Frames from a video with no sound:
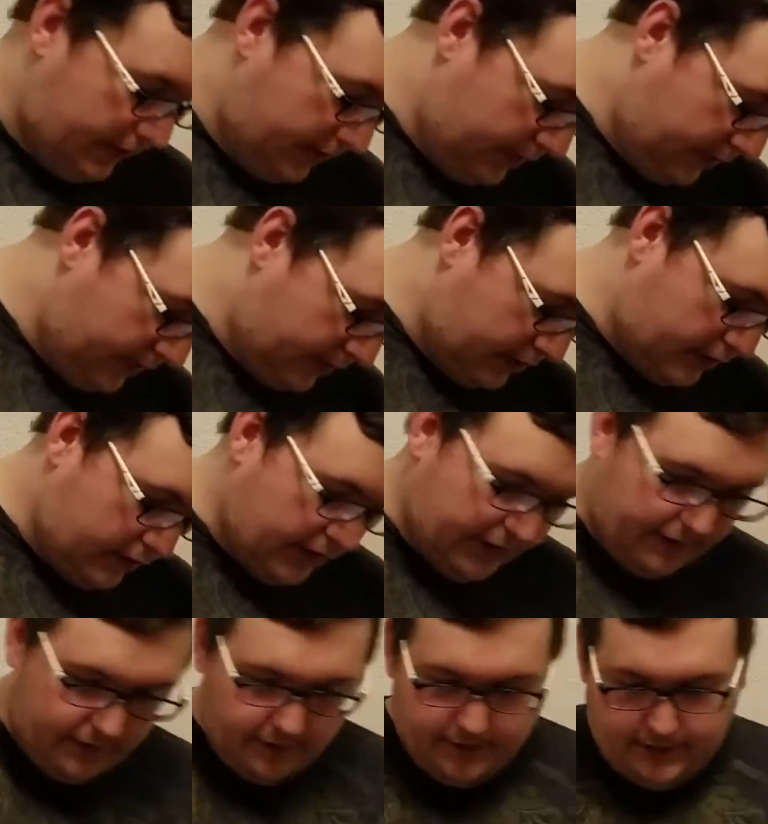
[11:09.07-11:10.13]
So let's
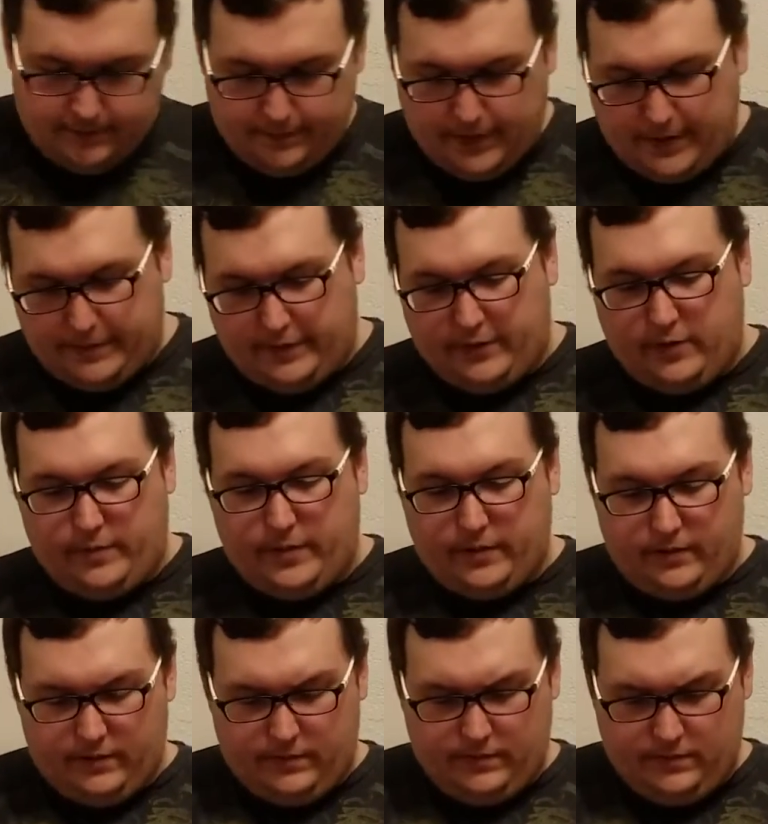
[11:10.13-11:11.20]
just go ahead and pop this open.
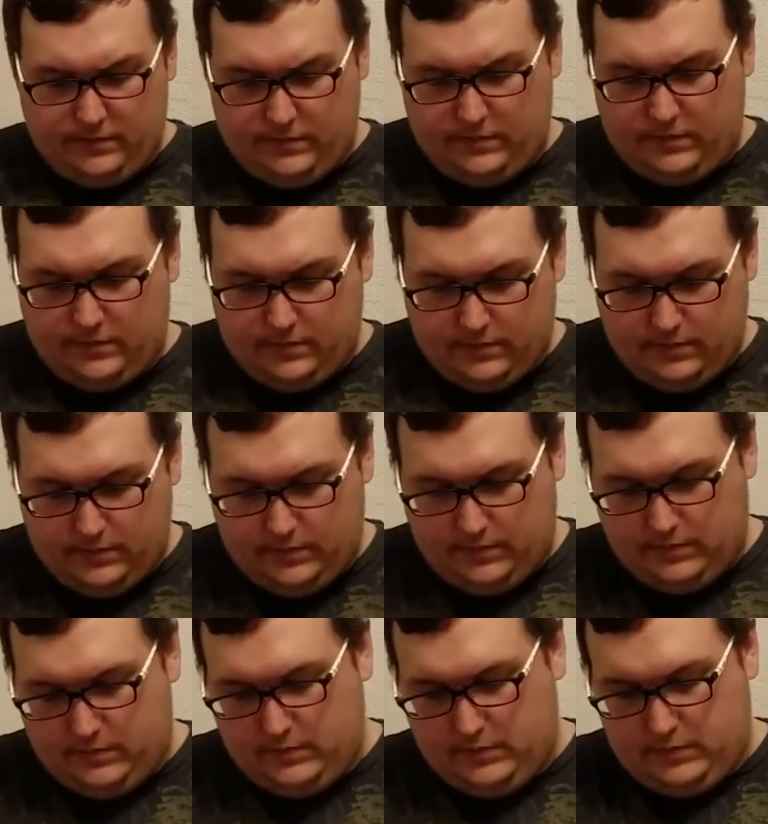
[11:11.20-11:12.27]

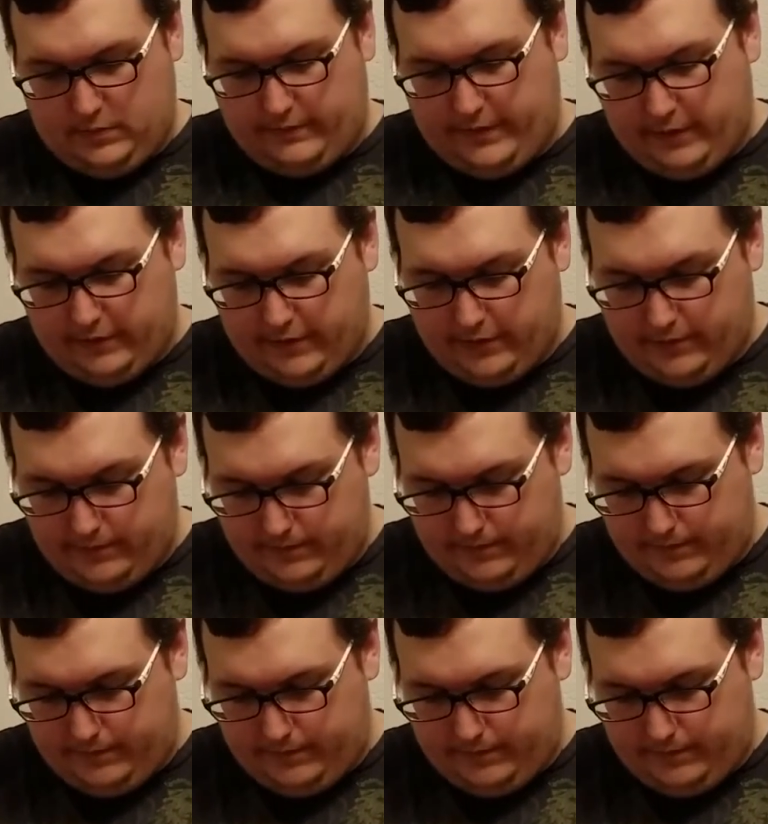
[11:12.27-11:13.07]
No Velcro.